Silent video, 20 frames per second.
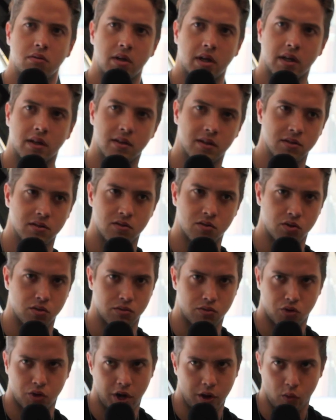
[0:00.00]
Like this,
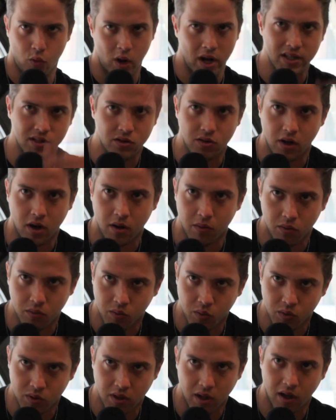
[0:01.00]
Trent
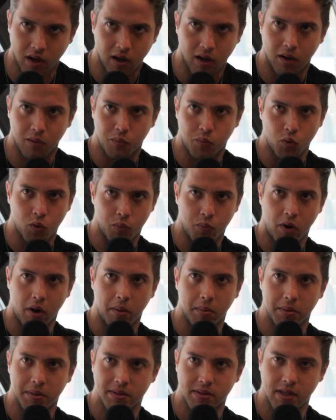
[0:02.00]
Reznor would
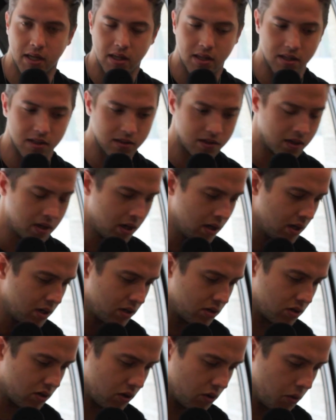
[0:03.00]
probably say this.
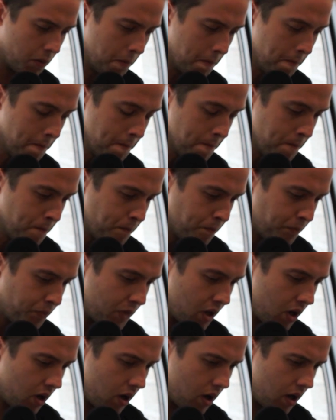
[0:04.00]
So,
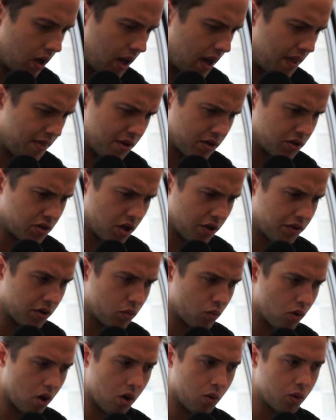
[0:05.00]
and there's
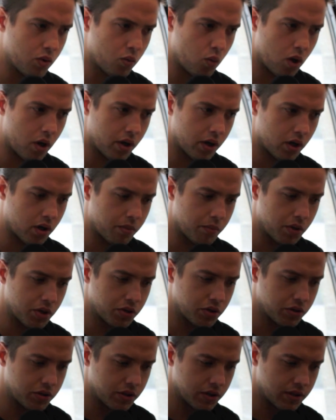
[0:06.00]
nothing wrong with wanting
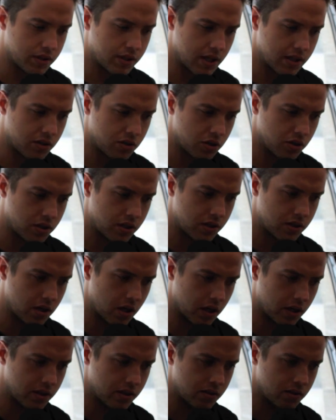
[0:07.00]
commercial success, just as
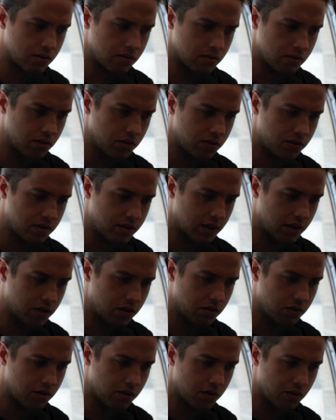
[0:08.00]
long as you stick
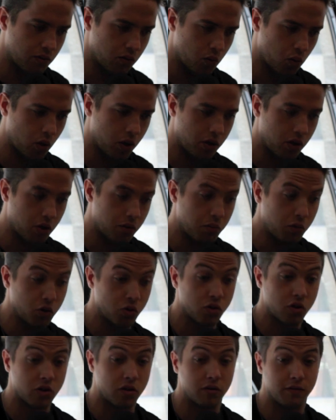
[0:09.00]
to what your
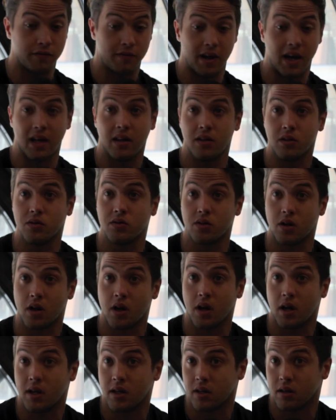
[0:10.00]
musical values
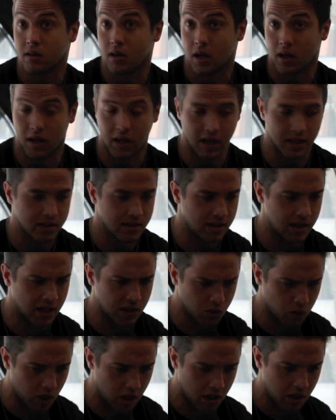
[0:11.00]
are, I guess. And
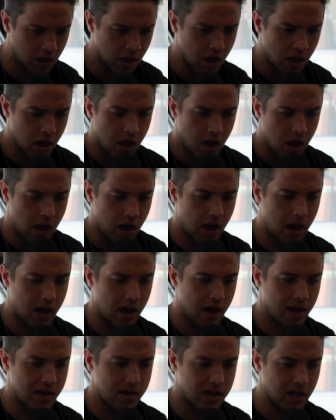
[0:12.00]
that's what
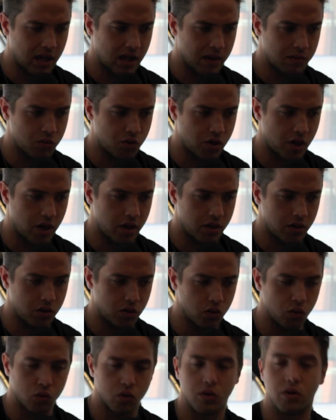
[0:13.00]
I think I'm trying to
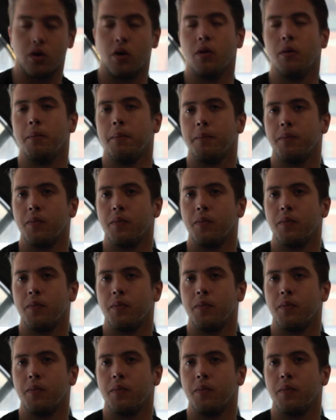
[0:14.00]
do, you know.